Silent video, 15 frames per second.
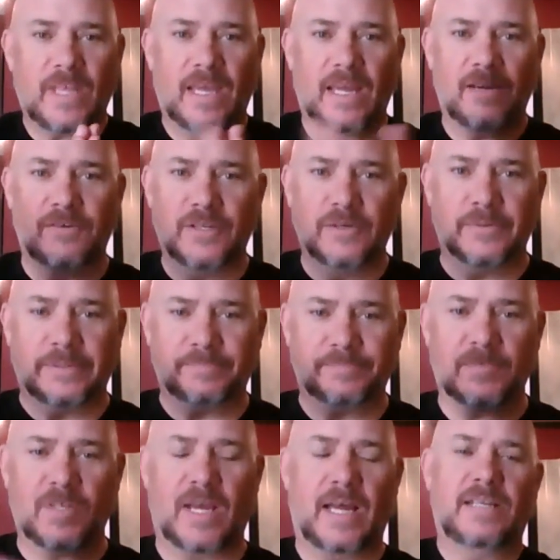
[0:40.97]
you're doing.
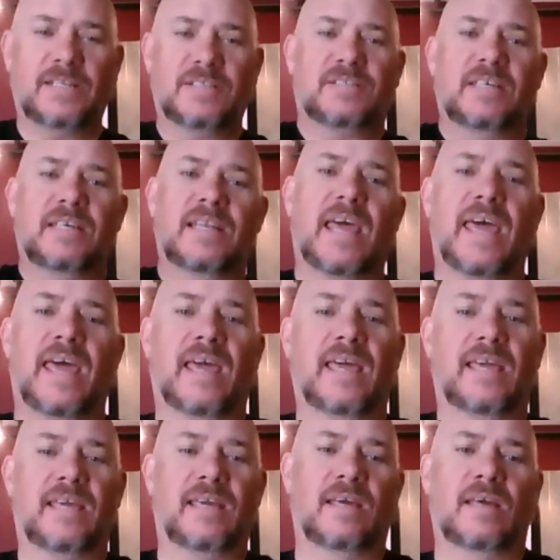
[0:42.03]
I just did
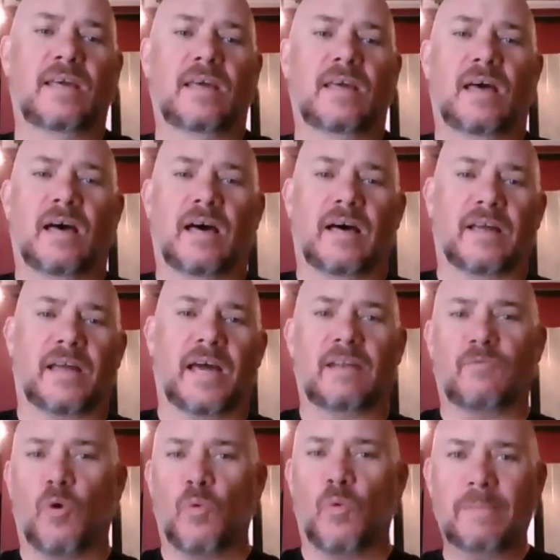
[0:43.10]
a kind
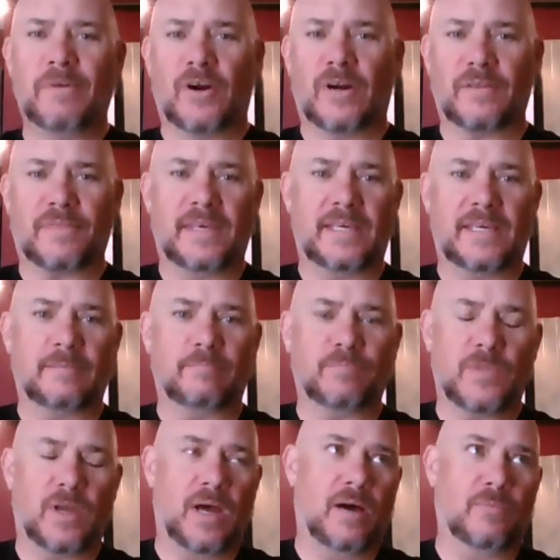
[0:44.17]
of a webinar thing
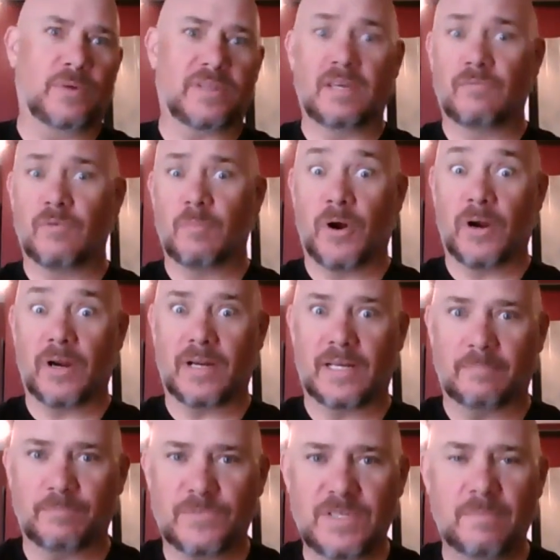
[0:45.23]
with Giver
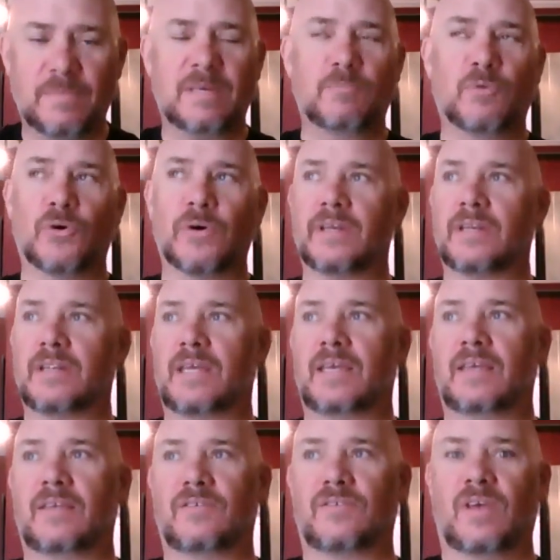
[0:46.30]
Marketing. Timothy Morgan
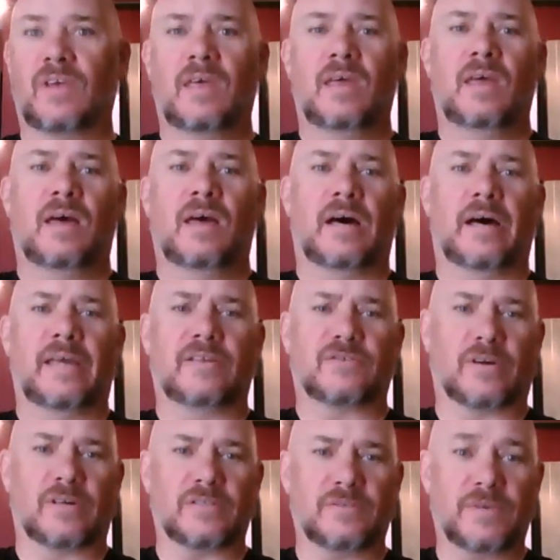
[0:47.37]
is in
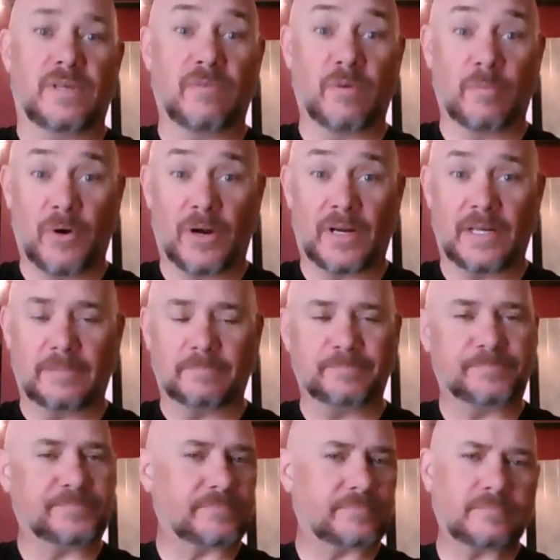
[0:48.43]
charge of Giver Marketing.
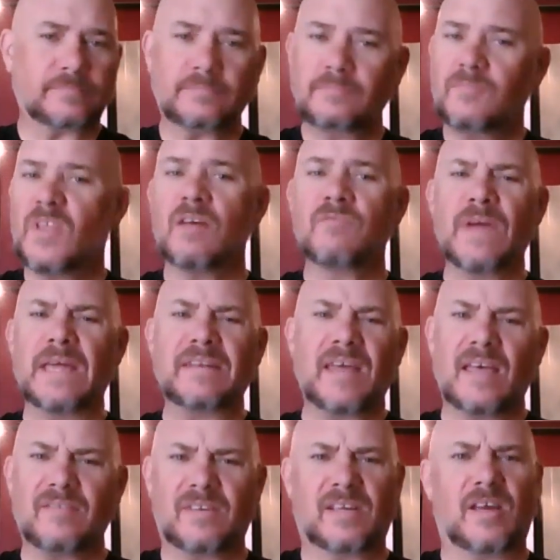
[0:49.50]

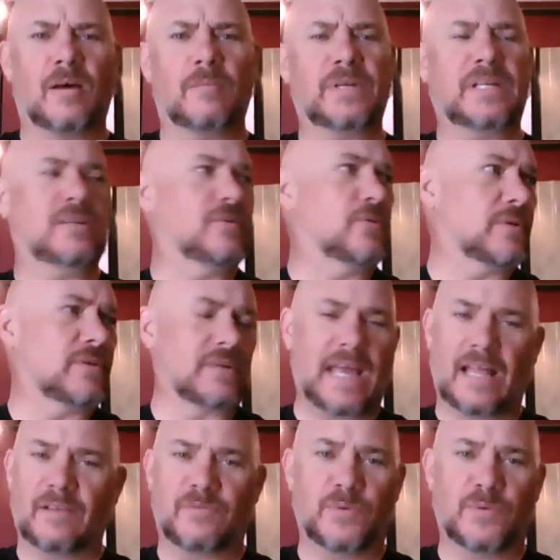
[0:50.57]
Fantastic company, Northern
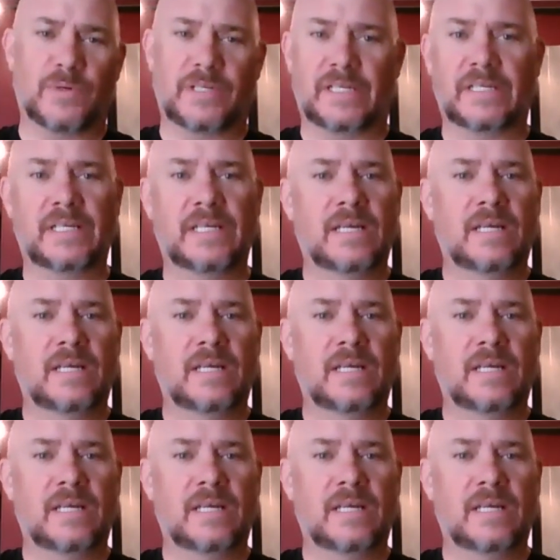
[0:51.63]
California.